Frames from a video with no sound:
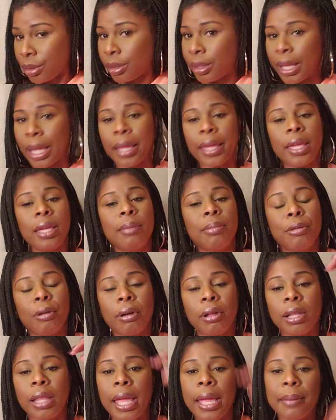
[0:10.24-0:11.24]
that keep
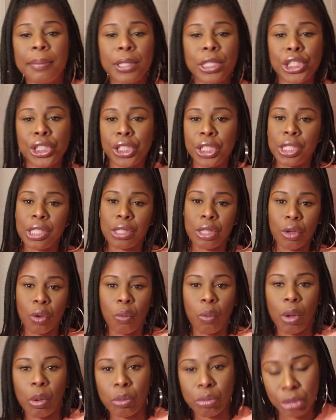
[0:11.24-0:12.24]
proclaiming she's the
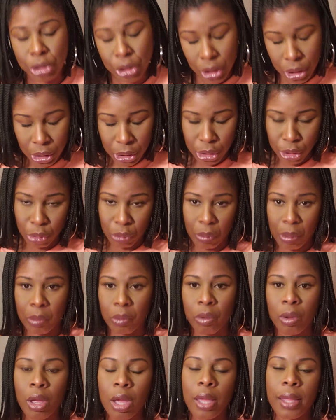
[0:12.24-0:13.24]
GOAT, she's the
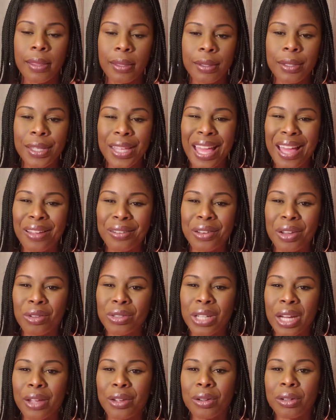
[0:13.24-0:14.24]
GOAT. Y'all know
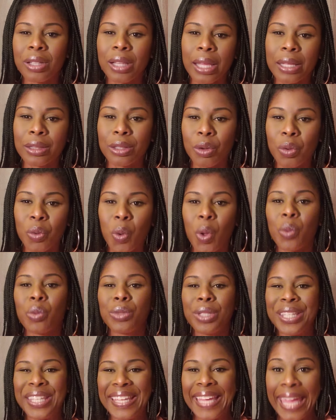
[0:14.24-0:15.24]
that girl ain't the
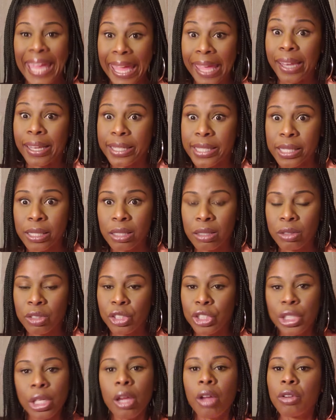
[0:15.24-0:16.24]
GOAT yet.
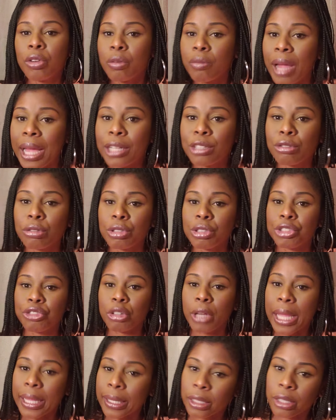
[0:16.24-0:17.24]
She on the right
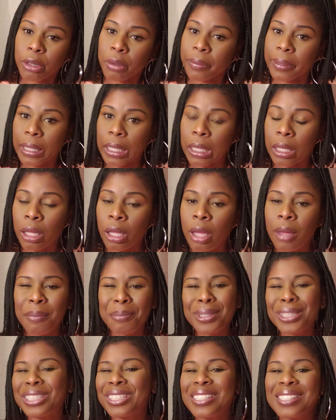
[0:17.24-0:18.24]
trajectory,
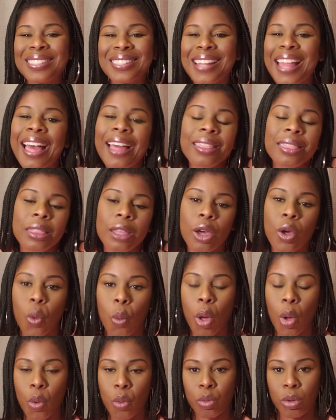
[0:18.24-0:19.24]
but she's not the
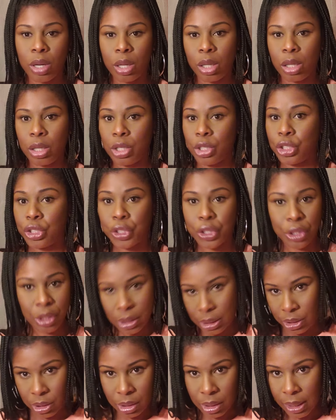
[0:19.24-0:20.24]
GOAT
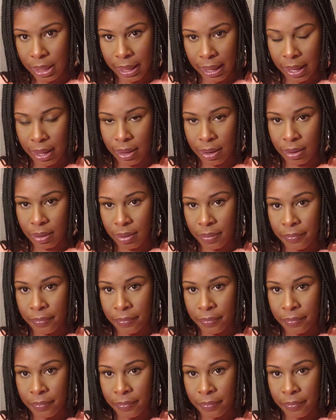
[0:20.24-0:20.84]
just yet.